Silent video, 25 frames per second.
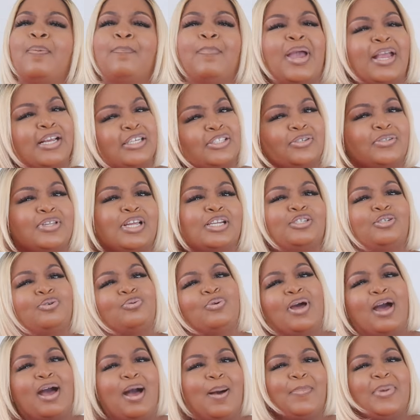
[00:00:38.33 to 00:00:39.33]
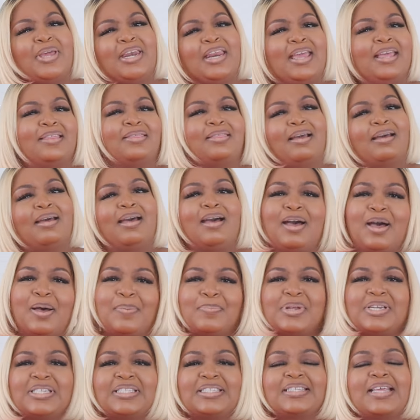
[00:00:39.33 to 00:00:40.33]
and make sure that you comment in the
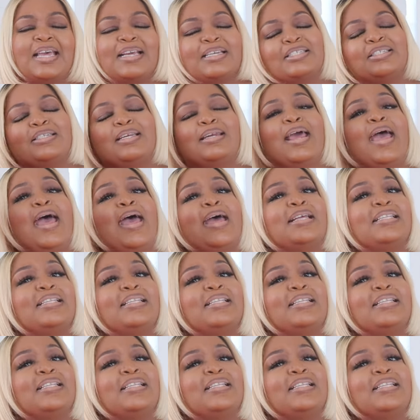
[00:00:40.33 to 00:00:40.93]
comment section